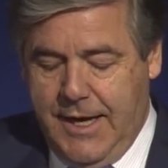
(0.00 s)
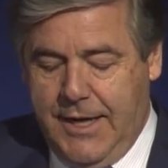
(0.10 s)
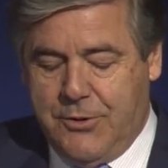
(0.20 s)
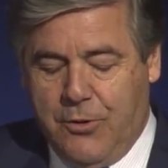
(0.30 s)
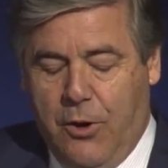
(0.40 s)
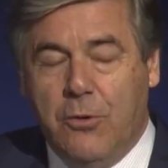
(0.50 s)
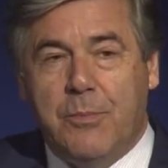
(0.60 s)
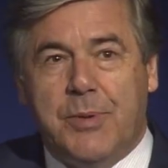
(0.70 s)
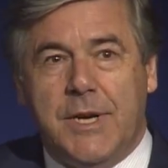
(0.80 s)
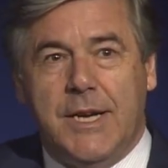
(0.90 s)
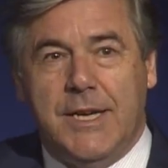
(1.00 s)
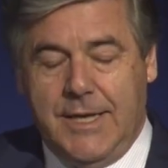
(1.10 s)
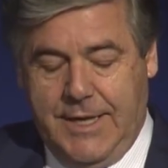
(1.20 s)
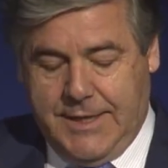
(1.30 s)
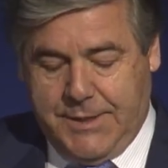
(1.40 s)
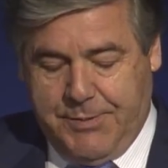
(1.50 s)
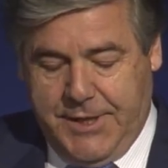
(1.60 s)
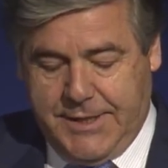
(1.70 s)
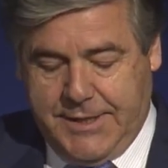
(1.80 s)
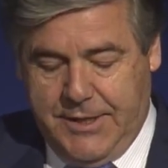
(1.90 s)
and to openly
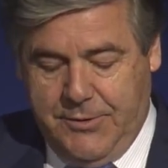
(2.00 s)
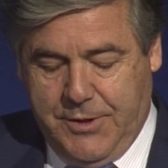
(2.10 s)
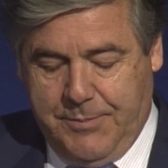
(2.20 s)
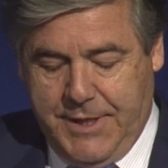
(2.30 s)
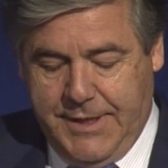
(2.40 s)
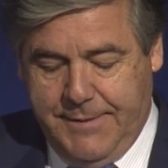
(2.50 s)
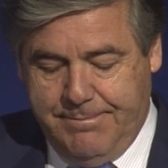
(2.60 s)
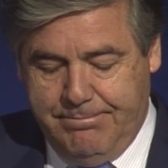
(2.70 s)
express your opinion.